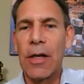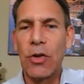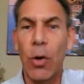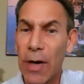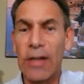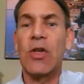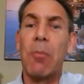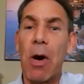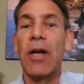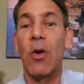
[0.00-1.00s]
donate some
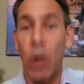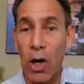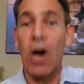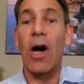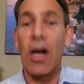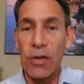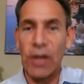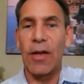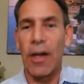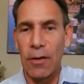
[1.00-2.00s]
money to a cause
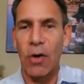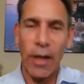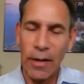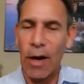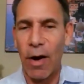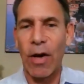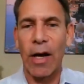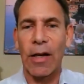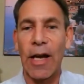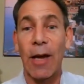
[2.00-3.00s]
and then okay now I've got
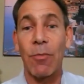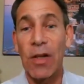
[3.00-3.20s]
a game.